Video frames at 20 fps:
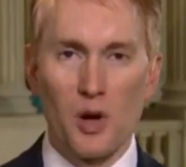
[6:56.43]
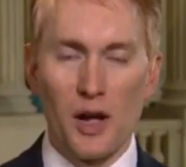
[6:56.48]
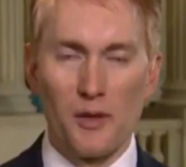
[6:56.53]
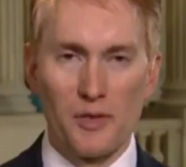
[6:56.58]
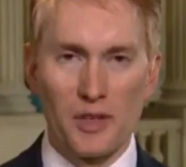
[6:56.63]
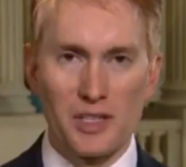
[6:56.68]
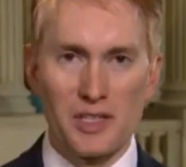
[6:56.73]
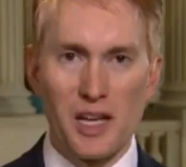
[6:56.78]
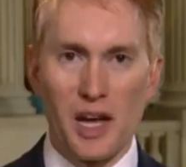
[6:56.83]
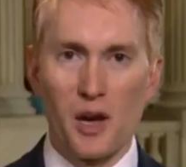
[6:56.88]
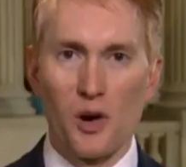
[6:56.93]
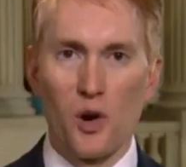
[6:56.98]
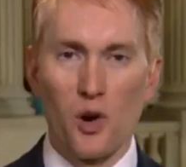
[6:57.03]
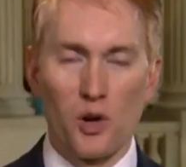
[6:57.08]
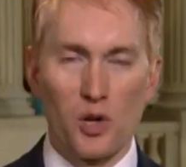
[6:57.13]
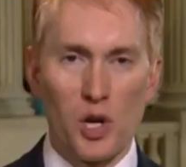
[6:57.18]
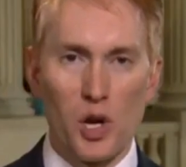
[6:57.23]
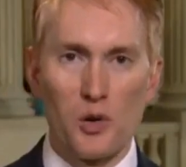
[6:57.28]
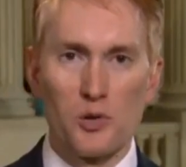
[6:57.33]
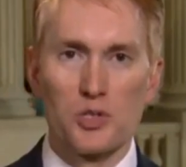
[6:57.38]
traveling down
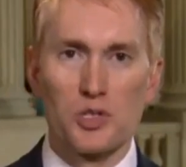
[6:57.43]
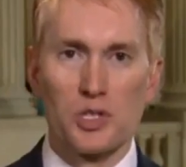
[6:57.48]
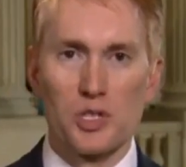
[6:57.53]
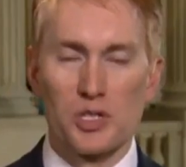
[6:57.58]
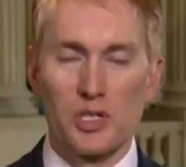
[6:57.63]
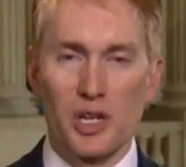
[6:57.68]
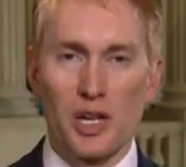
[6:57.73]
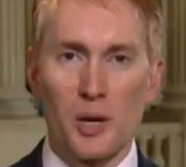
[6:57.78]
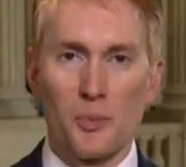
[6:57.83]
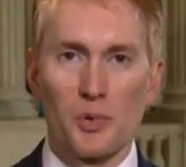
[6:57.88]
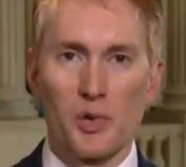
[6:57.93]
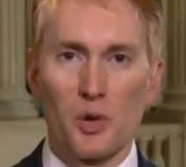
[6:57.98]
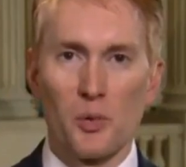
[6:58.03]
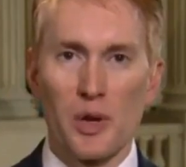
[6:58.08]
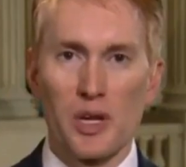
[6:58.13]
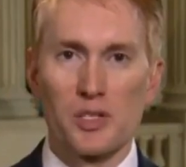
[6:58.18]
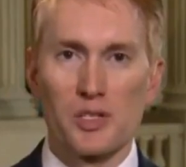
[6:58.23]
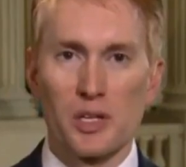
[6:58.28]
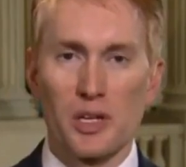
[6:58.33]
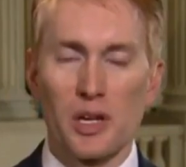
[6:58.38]
our coast just a couple
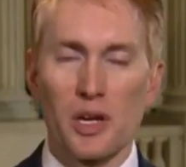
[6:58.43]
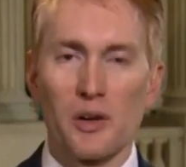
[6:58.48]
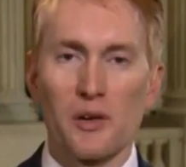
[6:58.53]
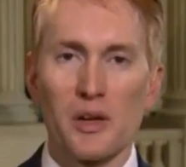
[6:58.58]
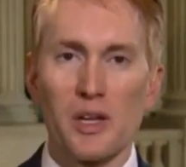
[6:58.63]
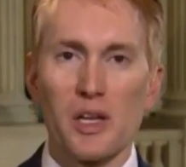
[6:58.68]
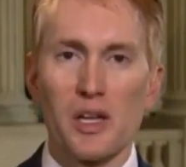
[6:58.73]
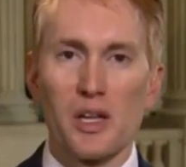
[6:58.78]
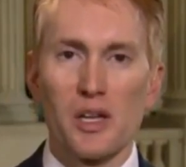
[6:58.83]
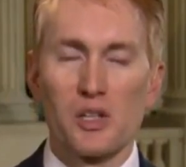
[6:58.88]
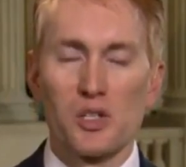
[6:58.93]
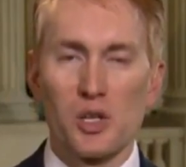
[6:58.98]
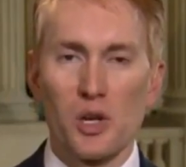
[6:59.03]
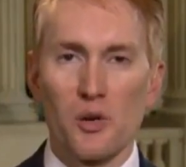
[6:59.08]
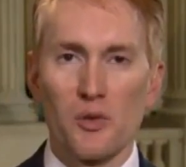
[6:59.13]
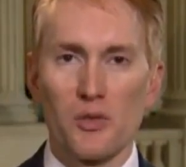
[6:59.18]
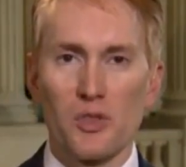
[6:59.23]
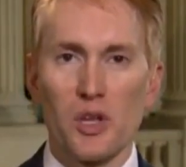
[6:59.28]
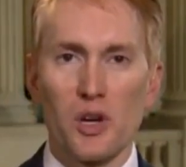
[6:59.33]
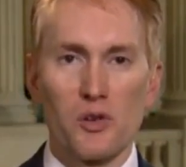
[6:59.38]
of weeks ago.
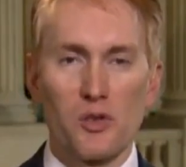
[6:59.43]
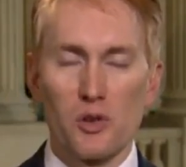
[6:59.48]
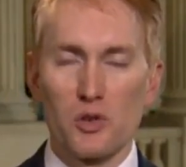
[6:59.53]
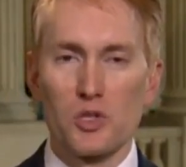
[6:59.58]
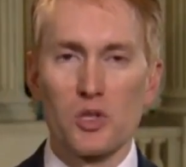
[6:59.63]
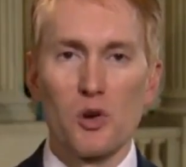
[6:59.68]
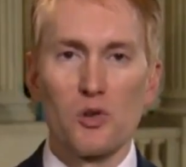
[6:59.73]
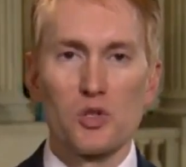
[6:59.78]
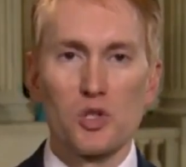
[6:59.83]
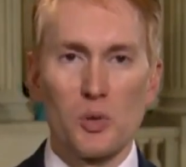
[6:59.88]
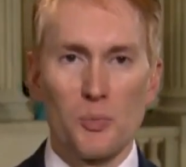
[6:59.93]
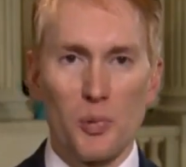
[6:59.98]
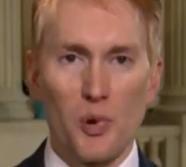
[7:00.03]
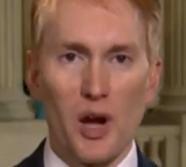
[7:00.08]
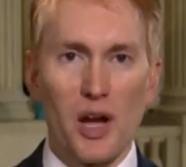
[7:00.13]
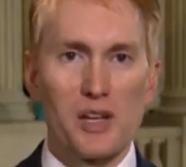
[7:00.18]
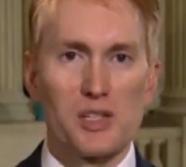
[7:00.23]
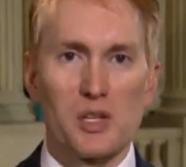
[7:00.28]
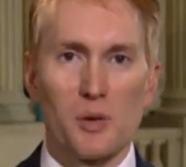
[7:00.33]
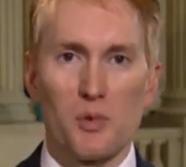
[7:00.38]
So there's no
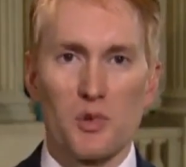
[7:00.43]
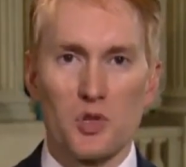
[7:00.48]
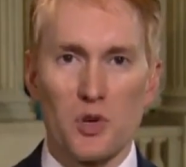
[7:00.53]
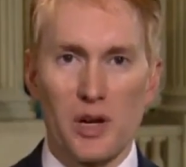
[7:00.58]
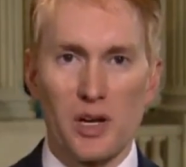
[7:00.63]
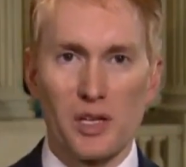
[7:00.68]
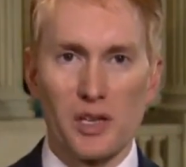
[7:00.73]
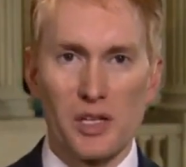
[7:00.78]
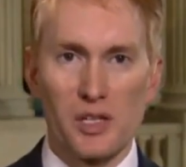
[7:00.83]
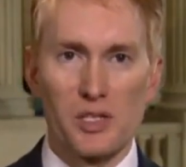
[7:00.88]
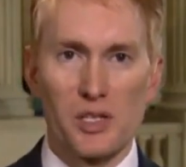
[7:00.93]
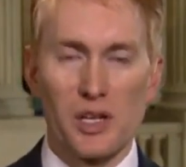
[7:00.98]
surprise that we're trying to